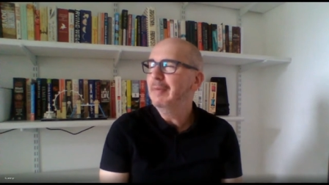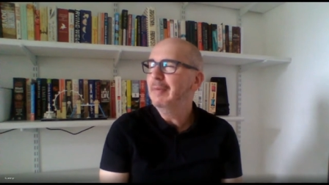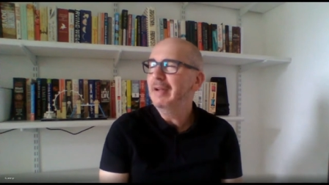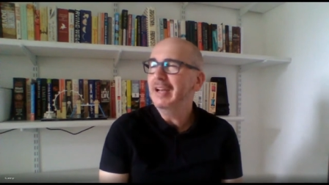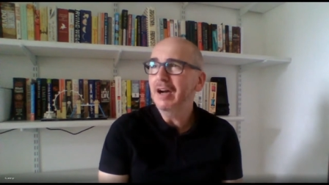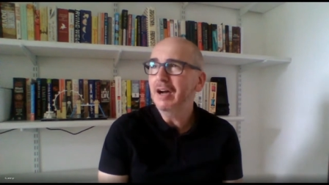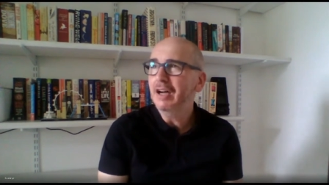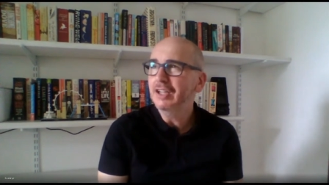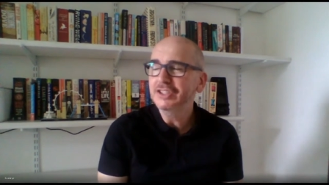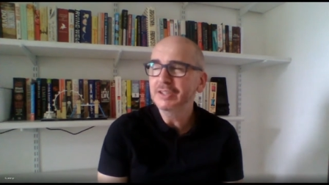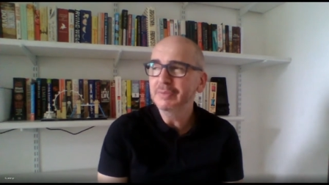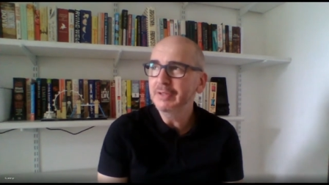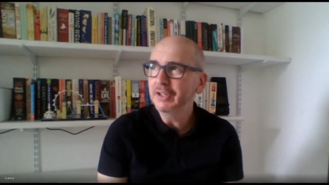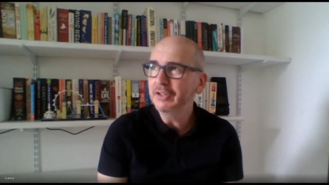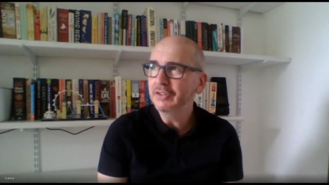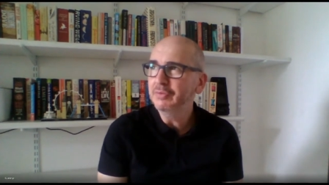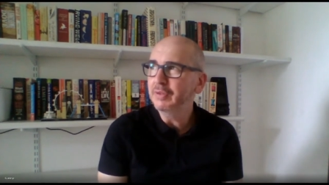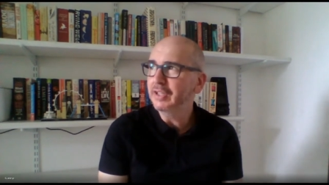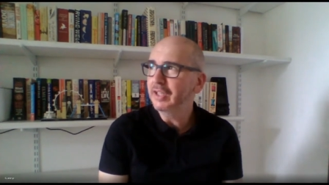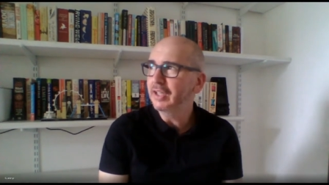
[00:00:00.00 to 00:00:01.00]
And to be
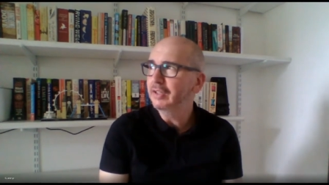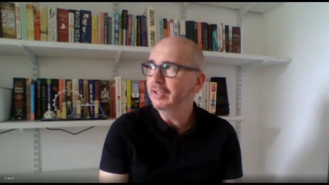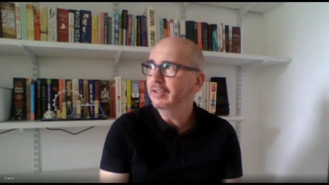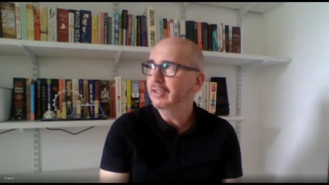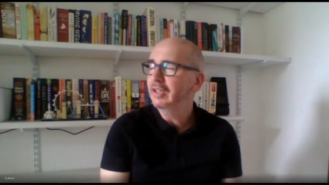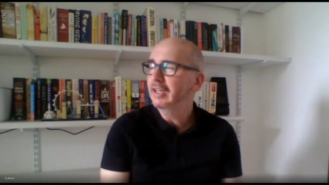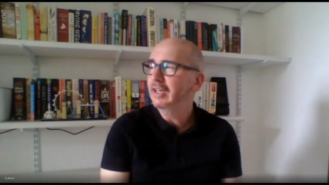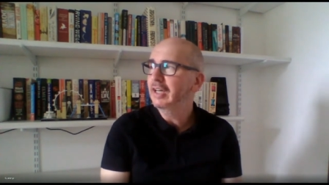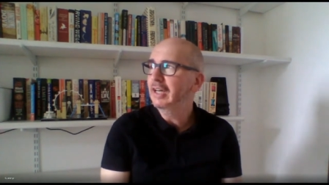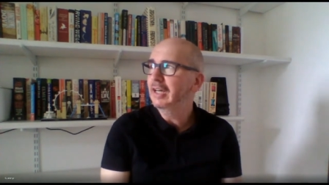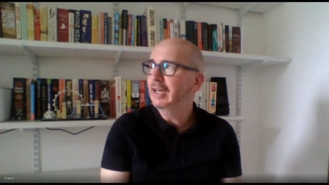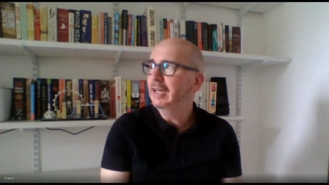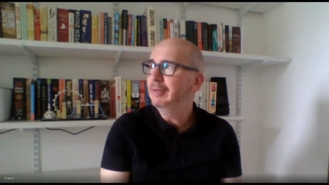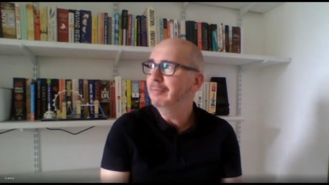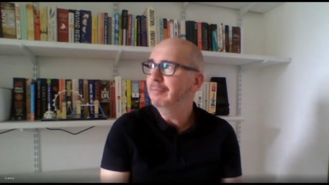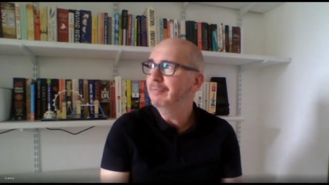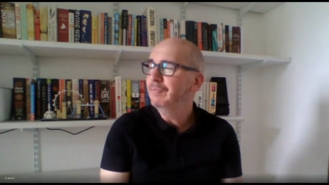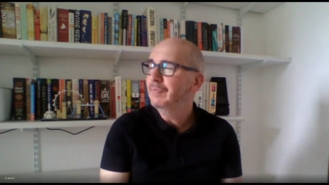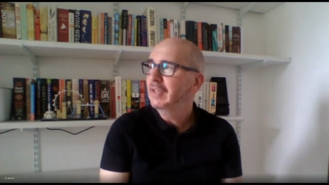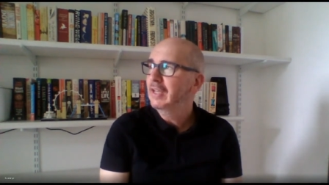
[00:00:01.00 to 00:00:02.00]
honest with you,
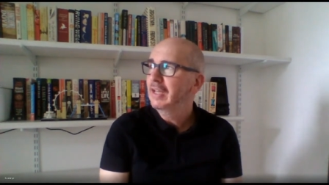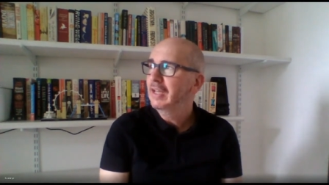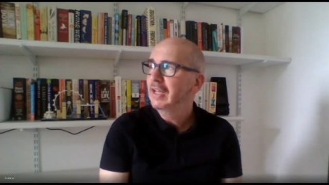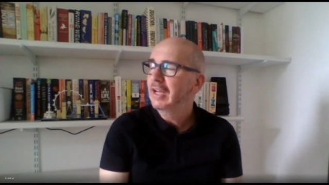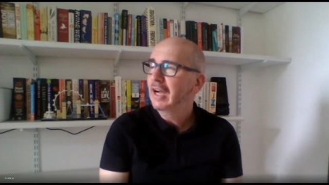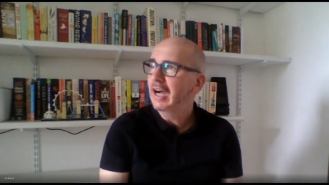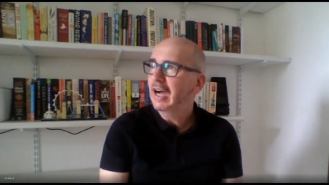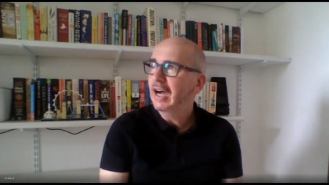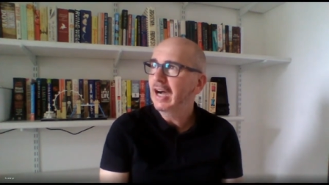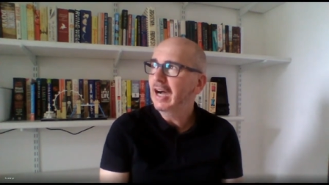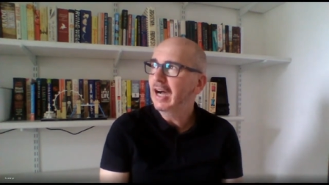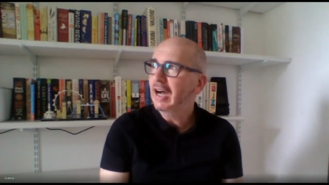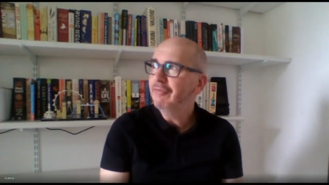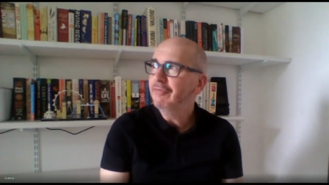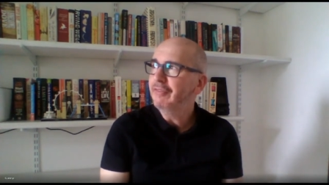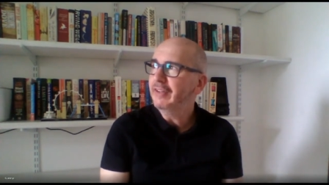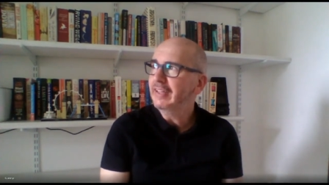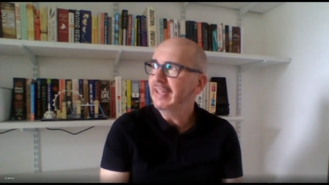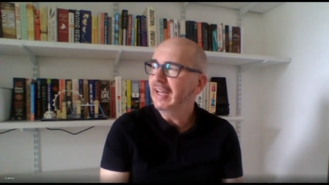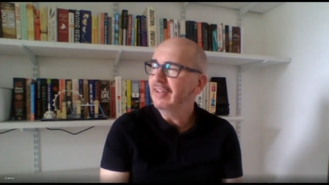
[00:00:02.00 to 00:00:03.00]
um, I
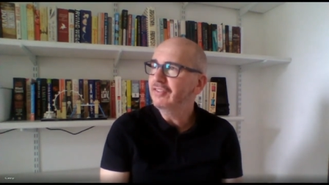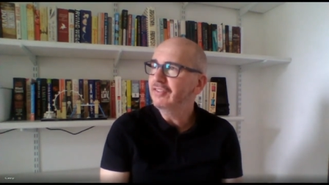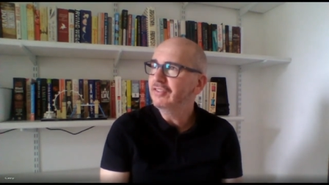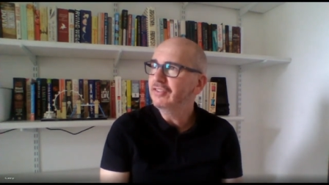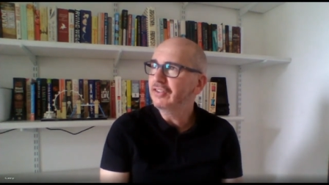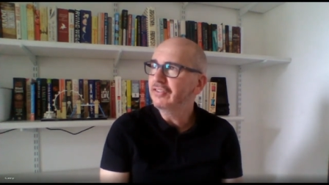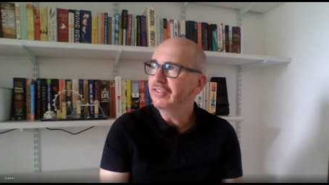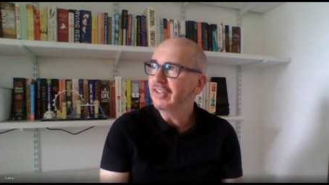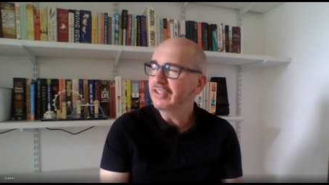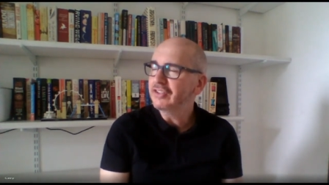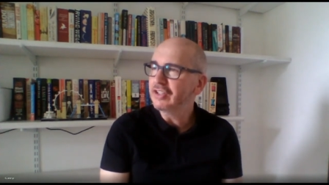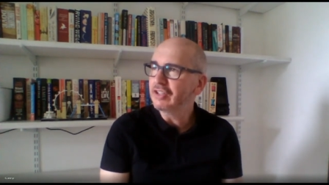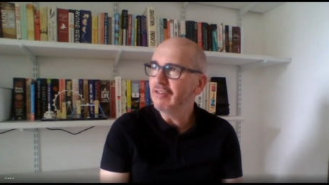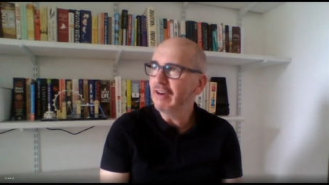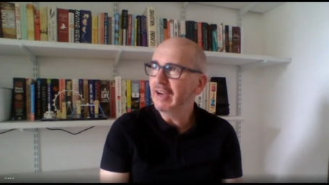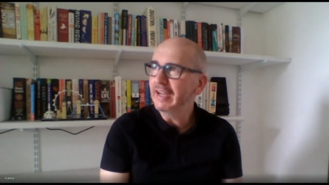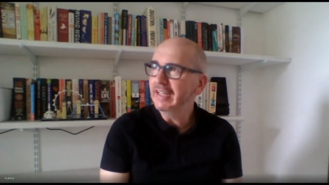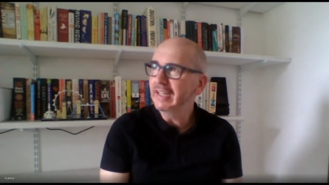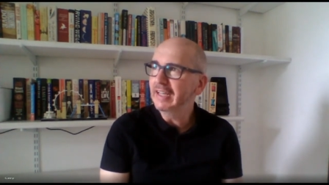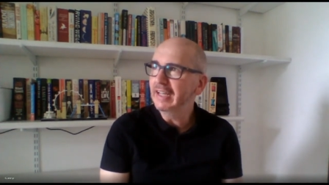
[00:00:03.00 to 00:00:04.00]
think that's just such a
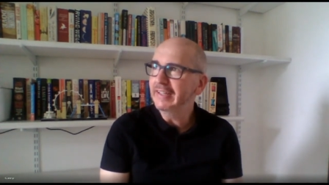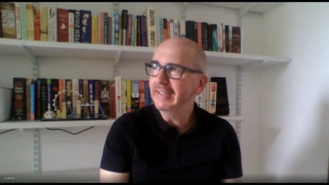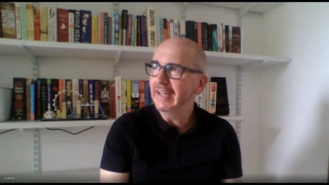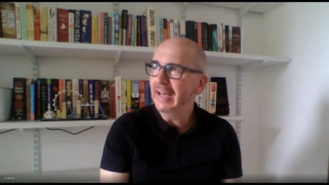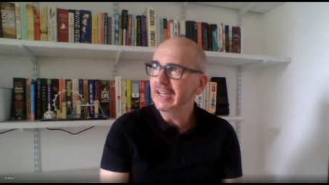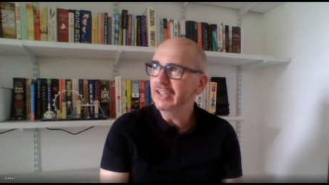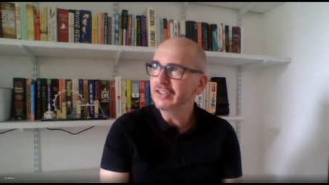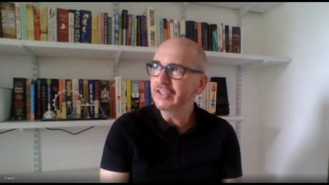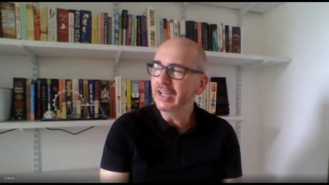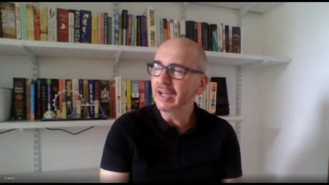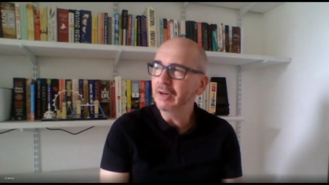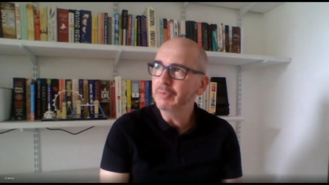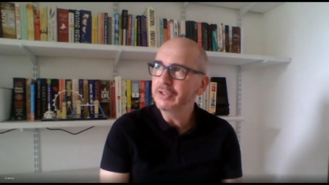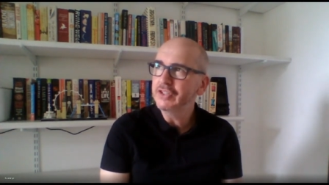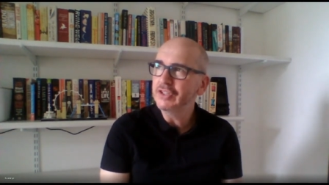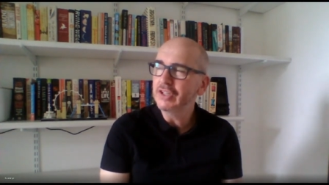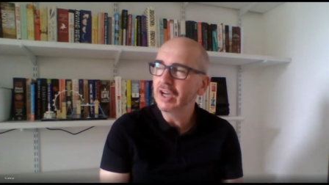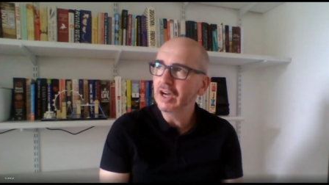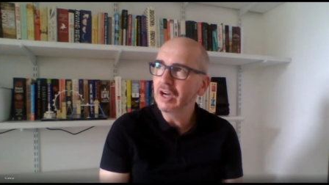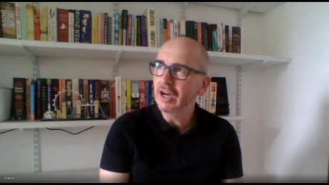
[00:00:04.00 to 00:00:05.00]
great analogy. I
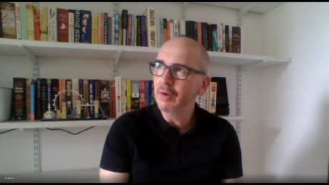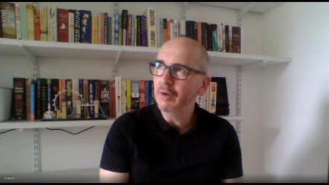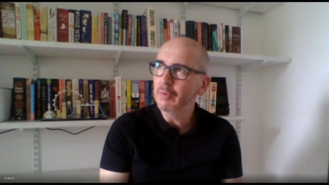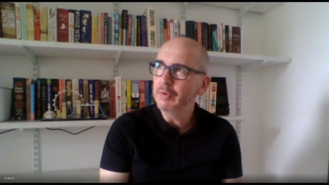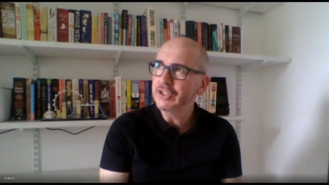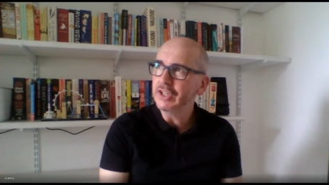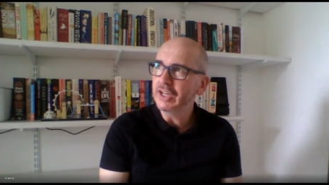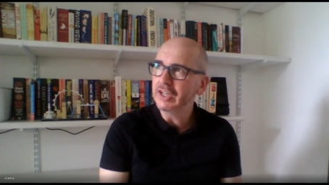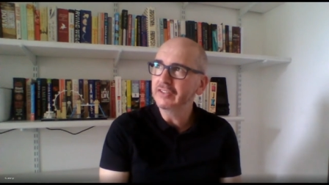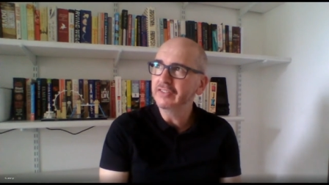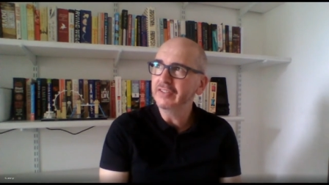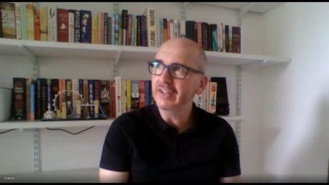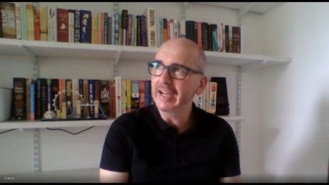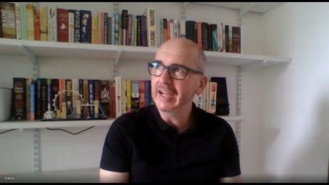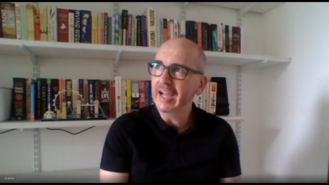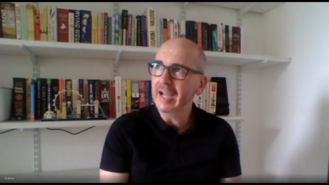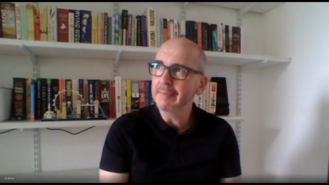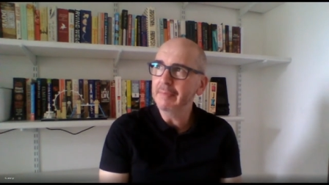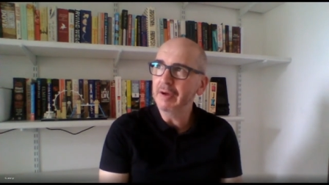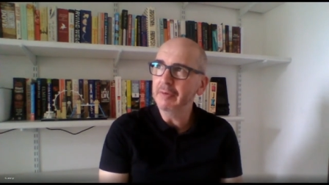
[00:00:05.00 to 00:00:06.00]
wish I wish I could say
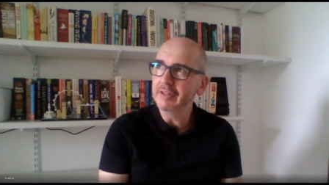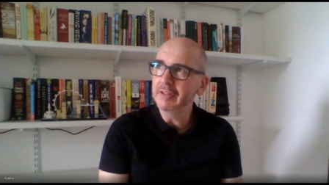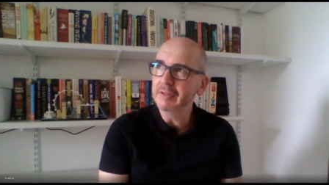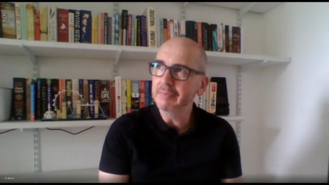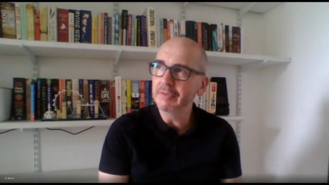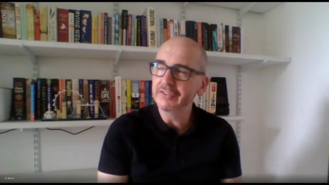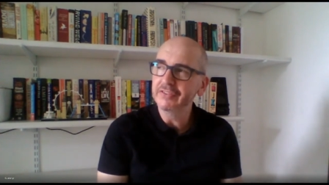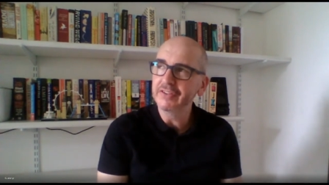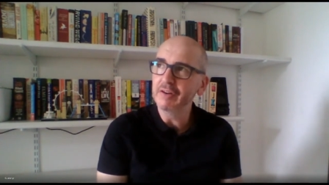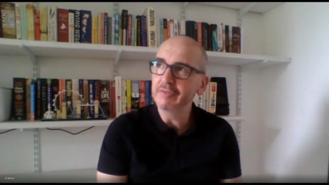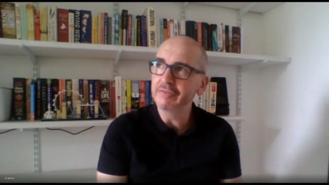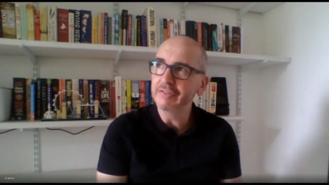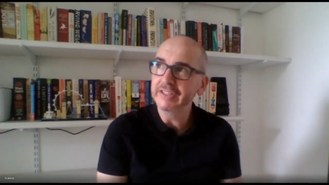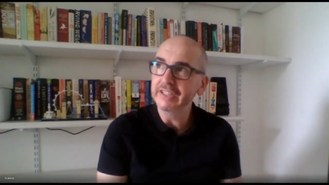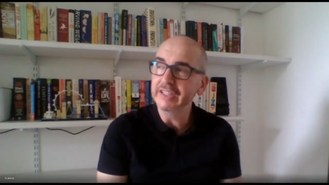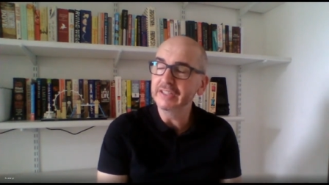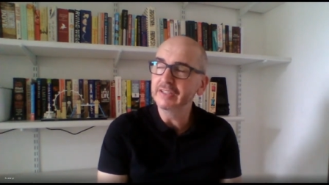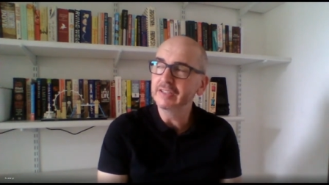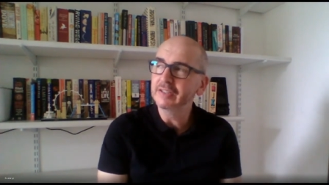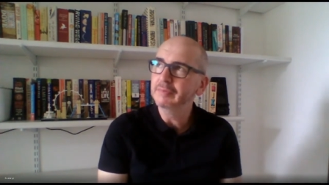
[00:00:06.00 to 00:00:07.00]
I came up with it myself. I
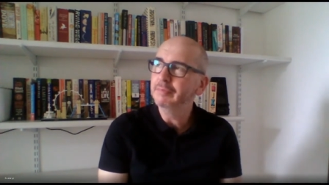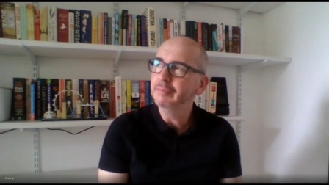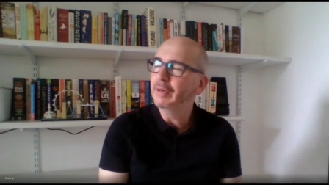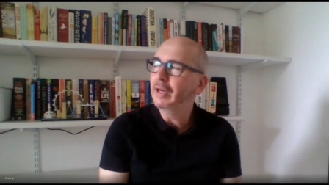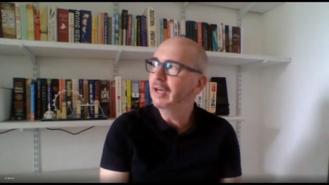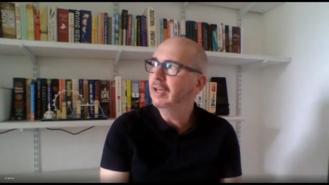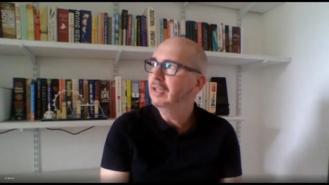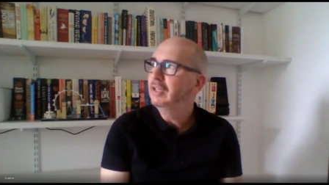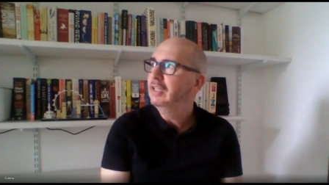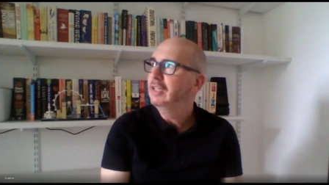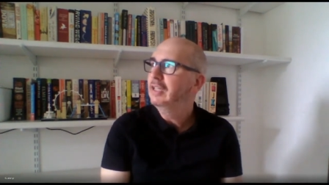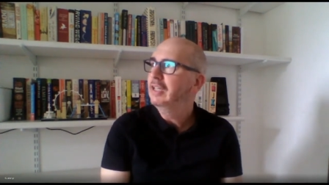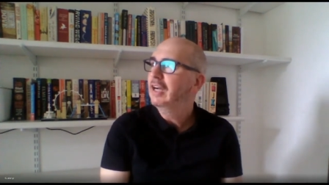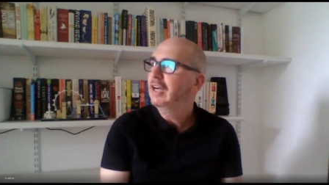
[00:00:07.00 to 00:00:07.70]
didn't, but